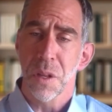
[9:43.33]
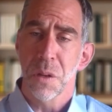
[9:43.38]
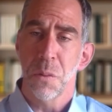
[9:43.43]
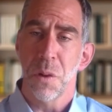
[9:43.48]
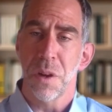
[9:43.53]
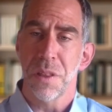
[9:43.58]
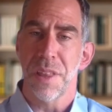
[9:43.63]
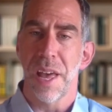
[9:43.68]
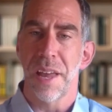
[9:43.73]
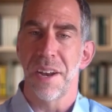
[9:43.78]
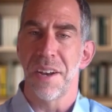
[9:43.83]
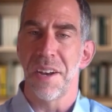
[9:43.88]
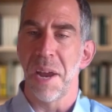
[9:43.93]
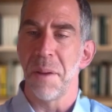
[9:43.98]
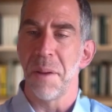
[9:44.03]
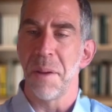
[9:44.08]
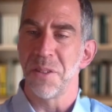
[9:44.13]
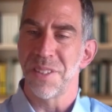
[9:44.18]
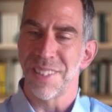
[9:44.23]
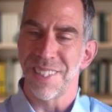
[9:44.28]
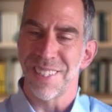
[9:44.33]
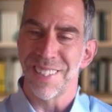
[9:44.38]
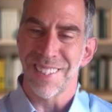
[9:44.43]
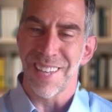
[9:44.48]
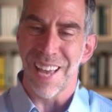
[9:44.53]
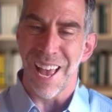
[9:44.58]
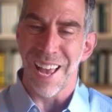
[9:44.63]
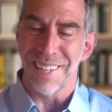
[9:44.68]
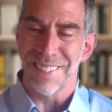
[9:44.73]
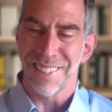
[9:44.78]
what that enables is
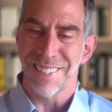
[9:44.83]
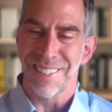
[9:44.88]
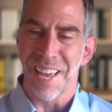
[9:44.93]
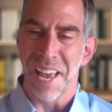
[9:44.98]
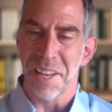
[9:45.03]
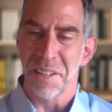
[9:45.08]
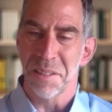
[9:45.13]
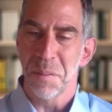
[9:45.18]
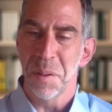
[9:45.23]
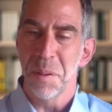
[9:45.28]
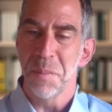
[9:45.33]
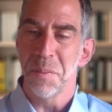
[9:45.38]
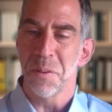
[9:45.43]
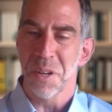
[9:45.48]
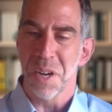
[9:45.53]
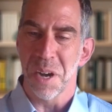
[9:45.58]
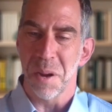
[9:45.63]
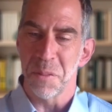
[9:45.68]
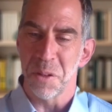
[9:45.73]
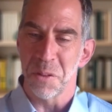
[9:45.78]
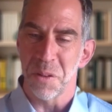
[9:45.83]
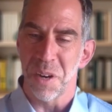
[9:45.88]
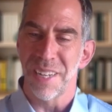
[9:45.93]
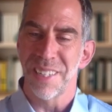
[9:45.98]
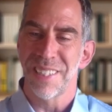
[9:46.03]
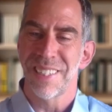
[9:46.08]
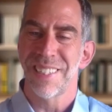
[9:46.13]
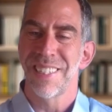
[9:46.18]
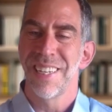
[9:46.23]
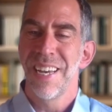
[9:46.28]
as people come to
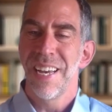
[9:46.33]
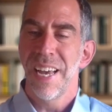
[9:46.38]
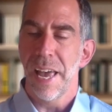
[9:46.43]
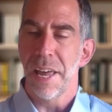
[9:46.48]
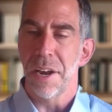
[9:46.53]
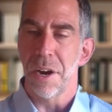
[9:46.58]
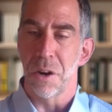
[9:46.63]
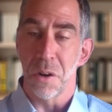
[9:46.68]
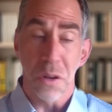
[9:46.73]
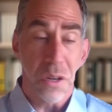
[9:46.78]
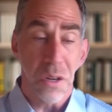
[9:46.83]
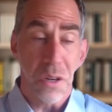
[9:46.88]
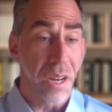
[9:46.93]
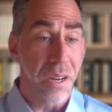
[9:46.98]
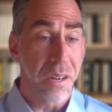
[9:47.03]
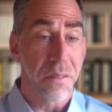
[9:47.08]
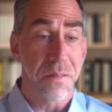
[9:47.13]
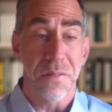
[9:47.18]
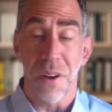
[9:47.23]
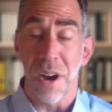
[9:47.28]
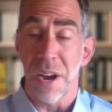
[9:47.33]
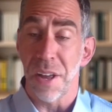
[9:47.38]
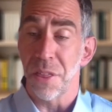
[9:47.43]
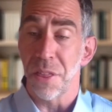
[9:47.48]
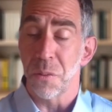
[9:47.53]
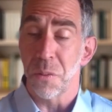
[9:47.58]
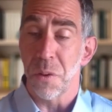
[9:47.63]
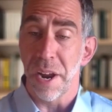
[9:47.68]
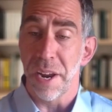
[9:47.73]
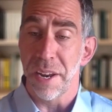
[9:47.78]
us and are looking to find the
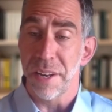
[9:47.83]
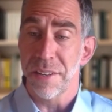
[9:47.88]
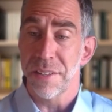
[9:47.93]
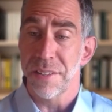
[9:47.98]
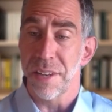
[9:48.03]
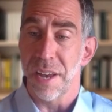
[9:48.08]
right